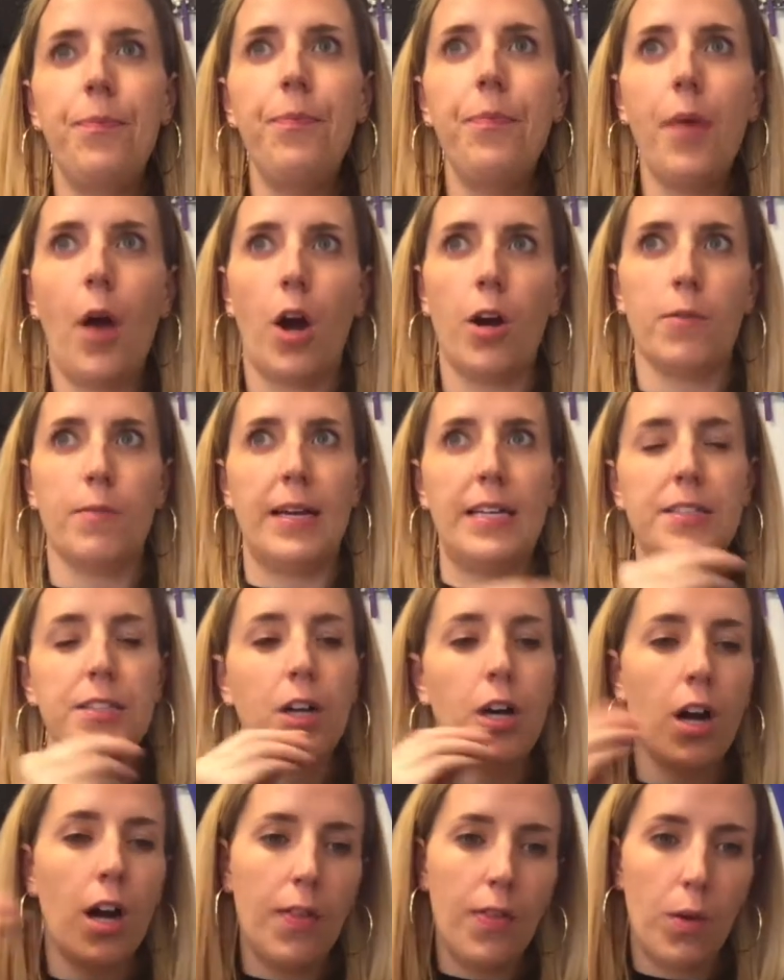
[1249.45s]
Our rates
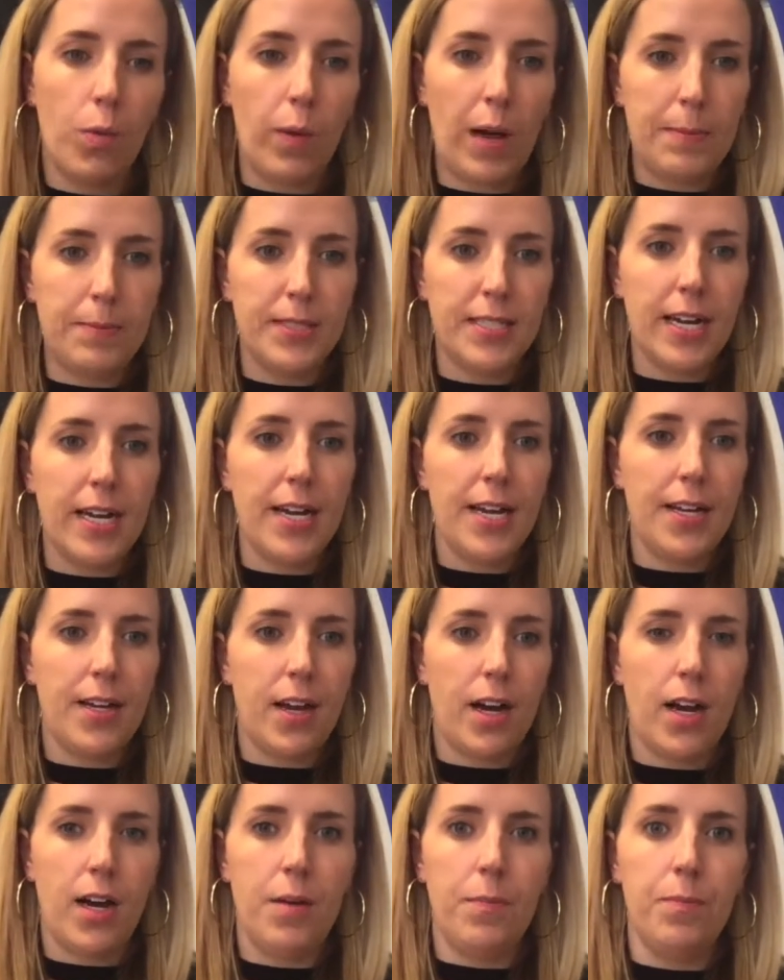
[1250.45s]
are on the website.
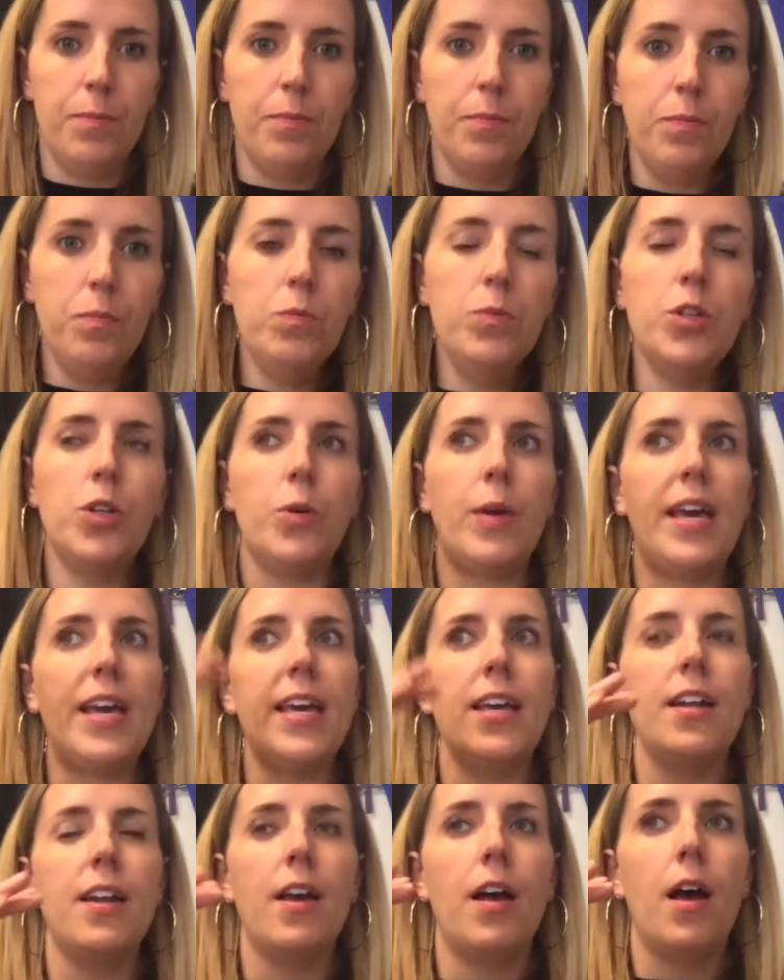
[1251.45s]
You
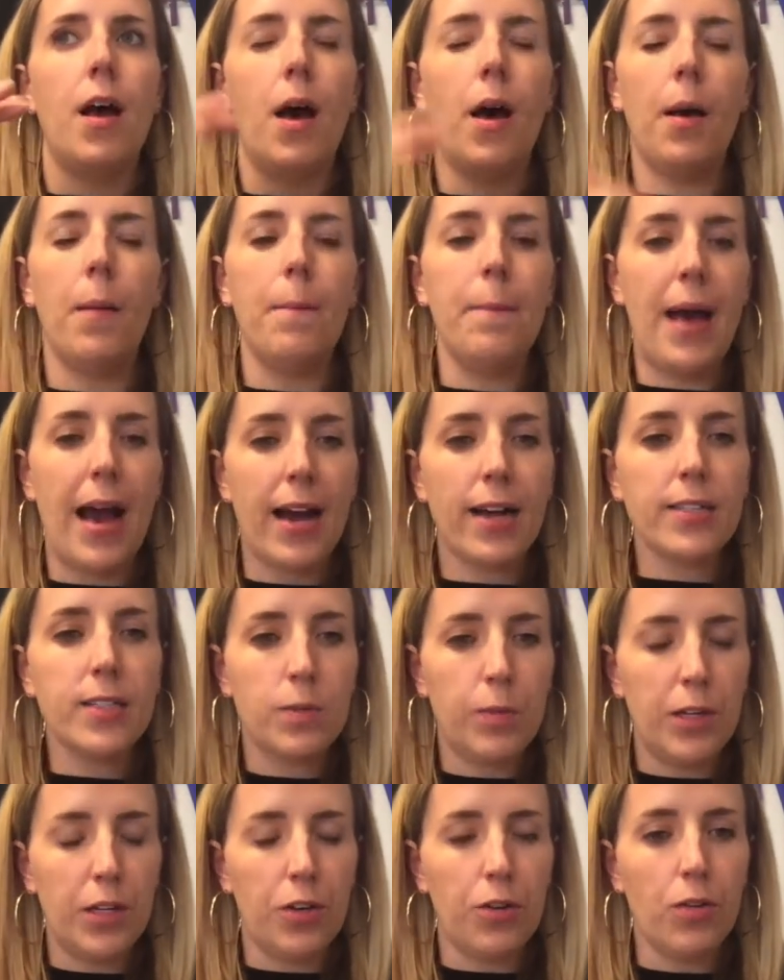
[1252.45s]
hit a max
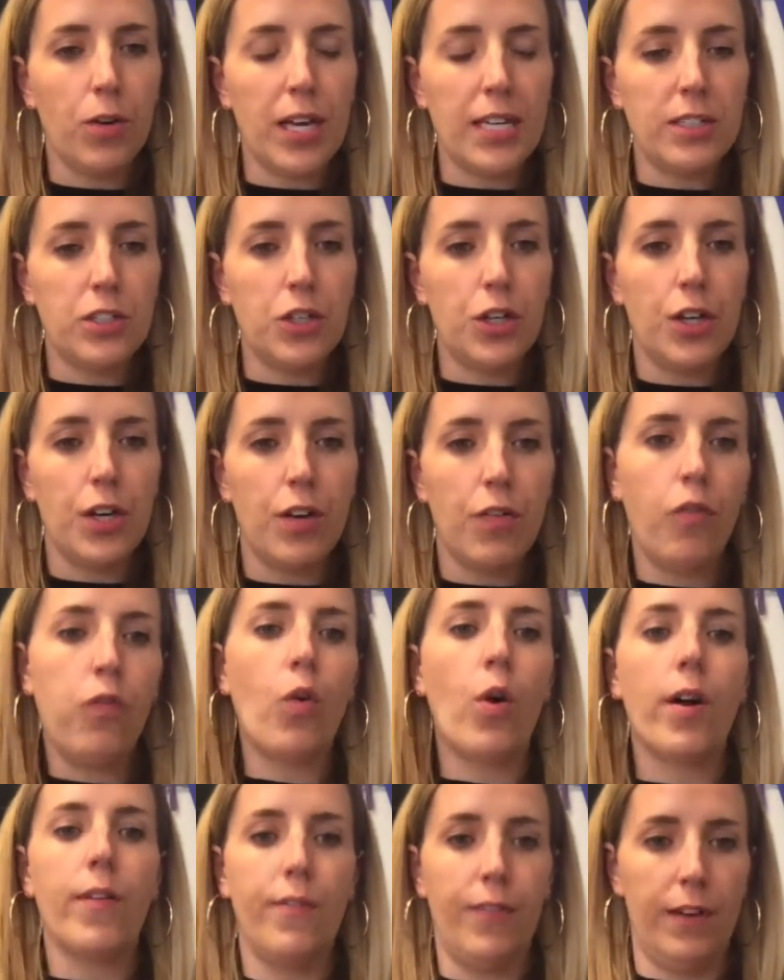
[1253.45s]
when you get to
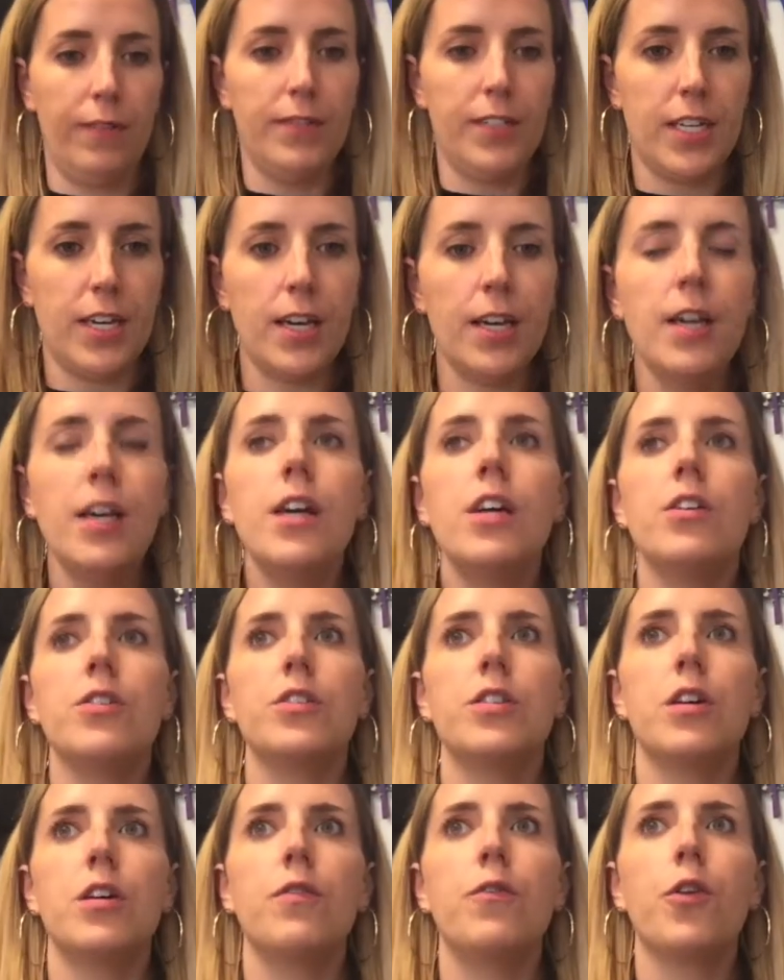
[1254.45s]
450.
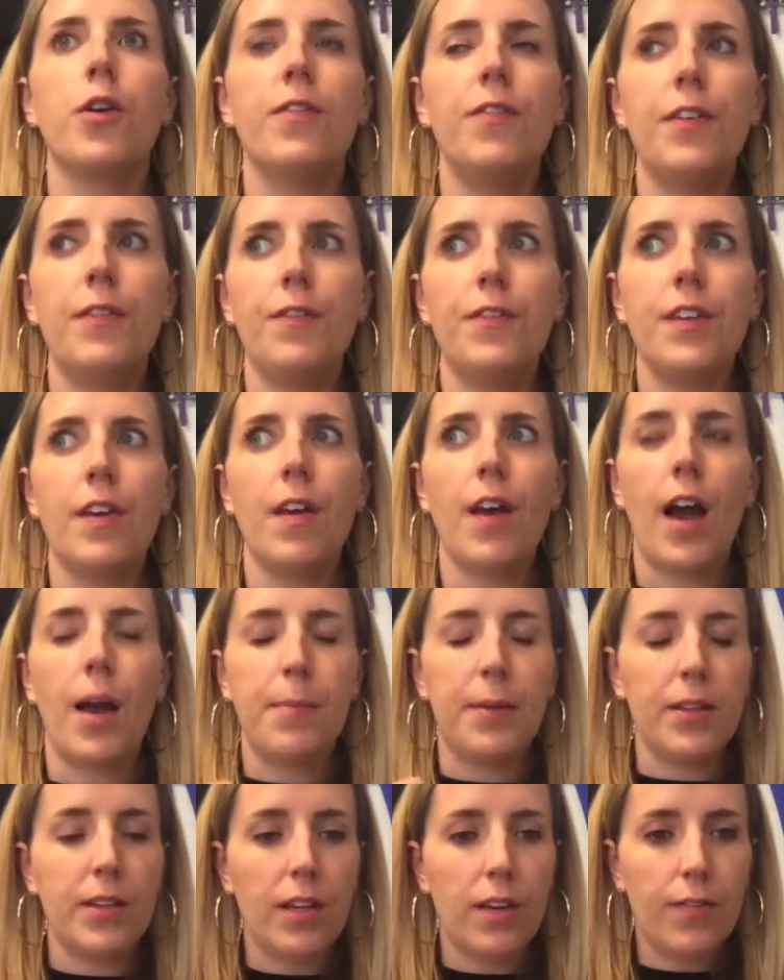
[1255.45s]
So 450, I
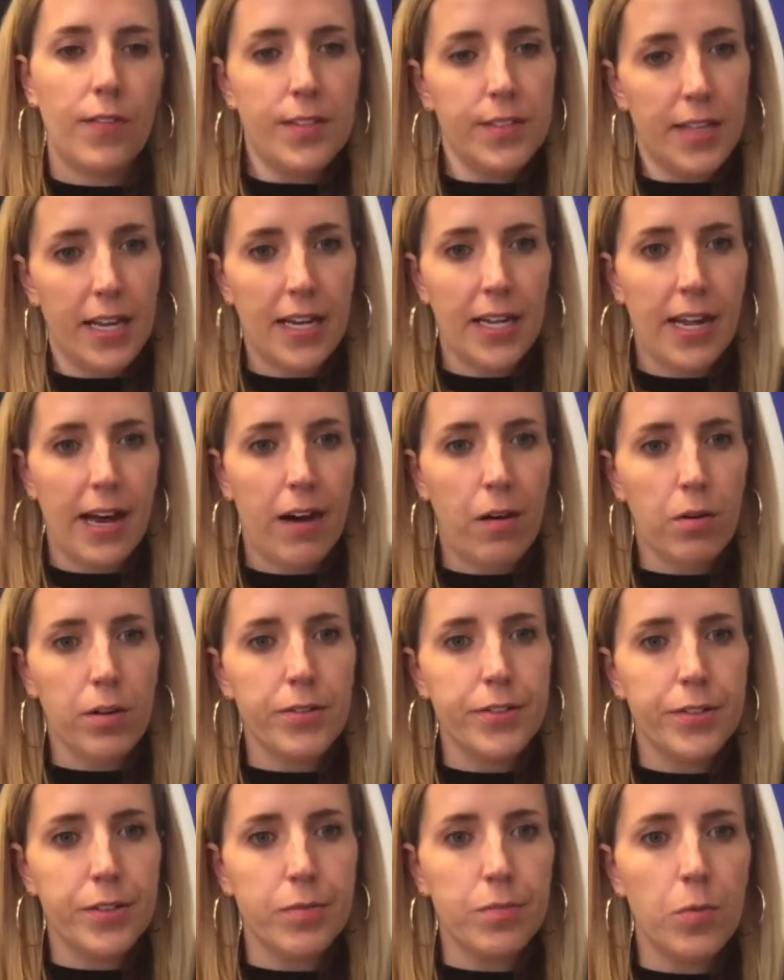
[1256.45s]
believe, is 8
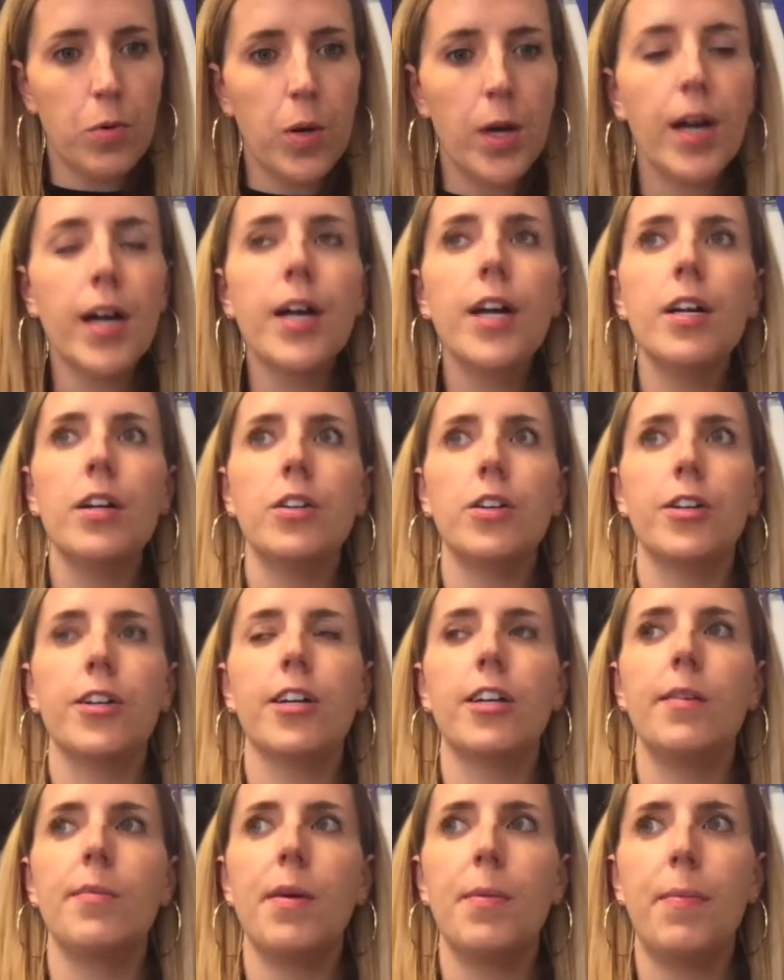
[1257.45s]
hours or more. You're
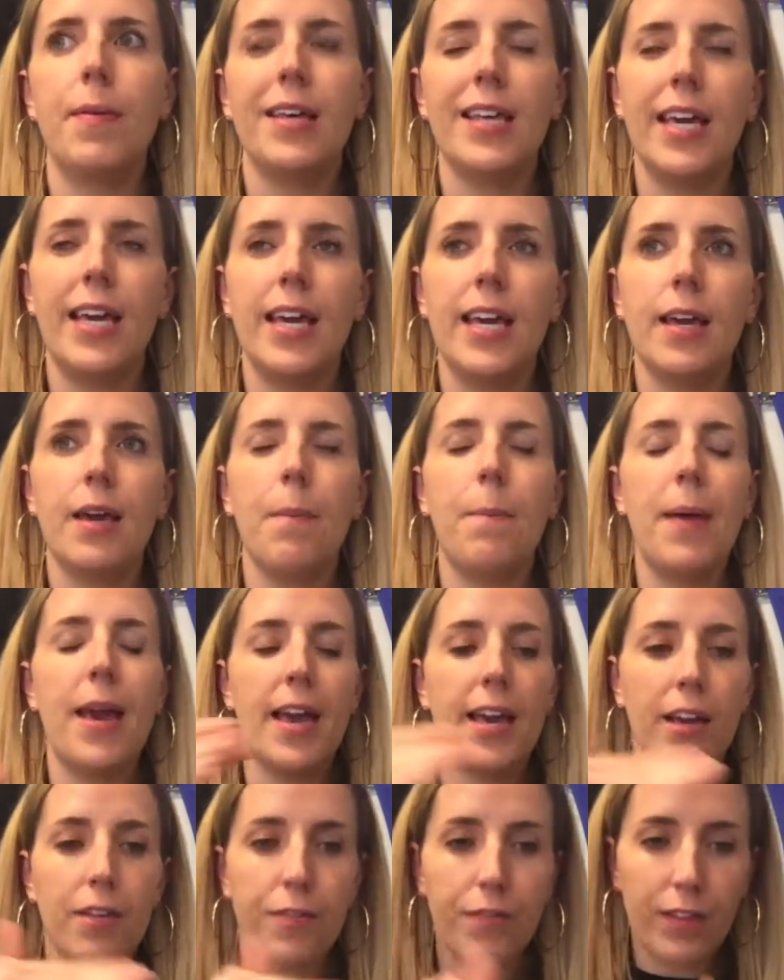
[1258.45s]
going to be
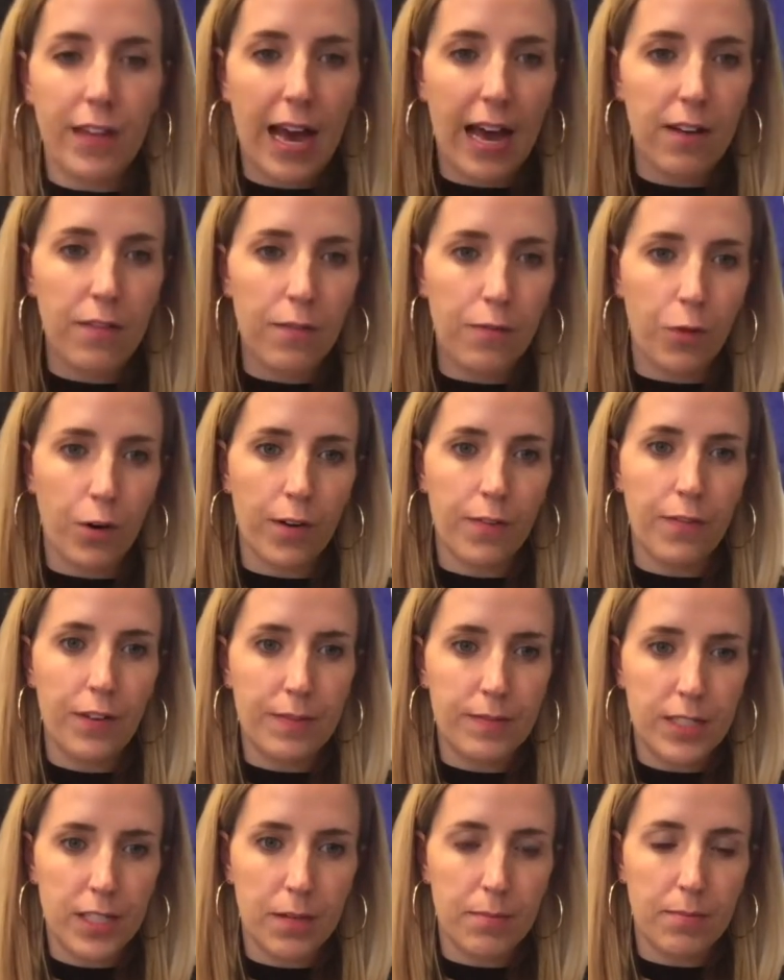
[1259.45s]
paying a flat
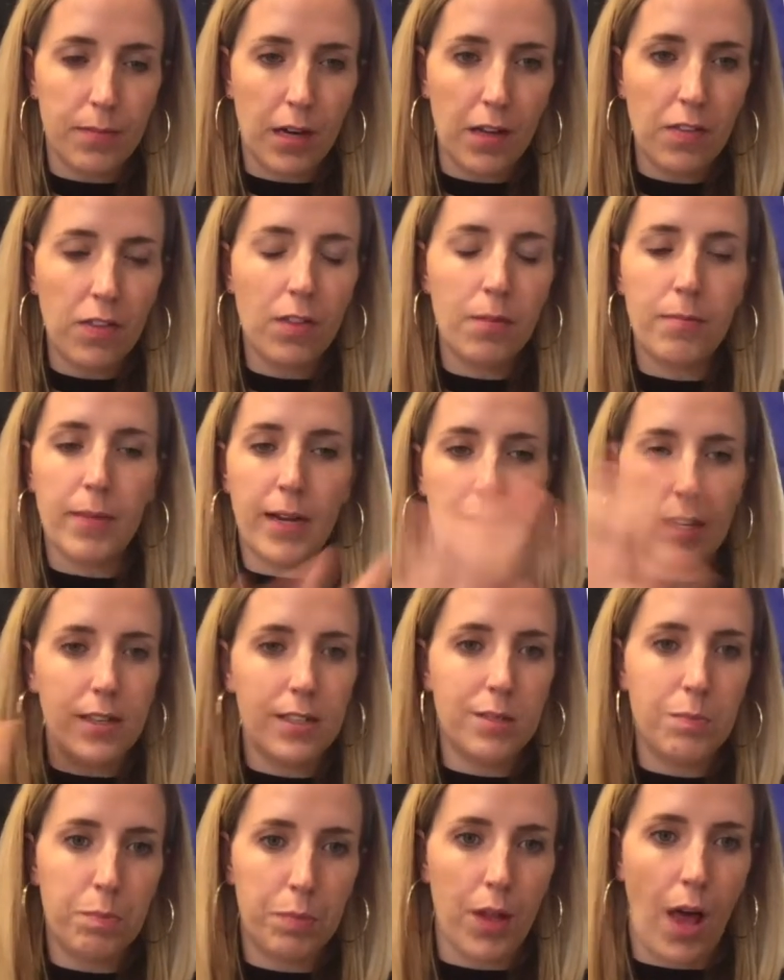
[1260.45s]
450 a month minus
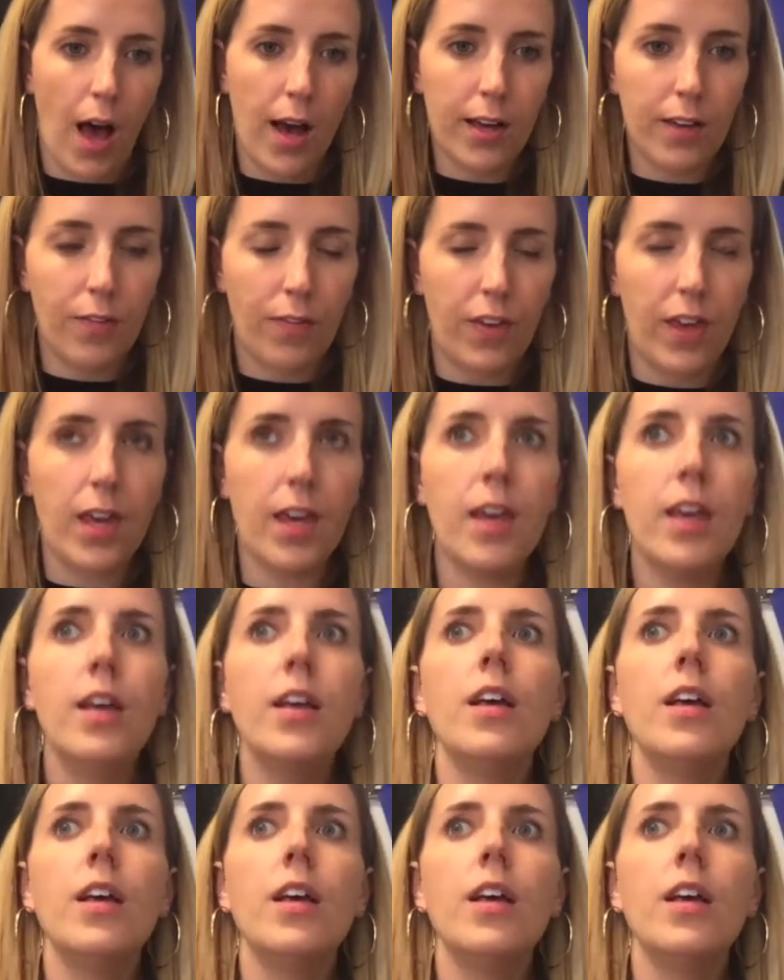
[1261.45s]
block fee.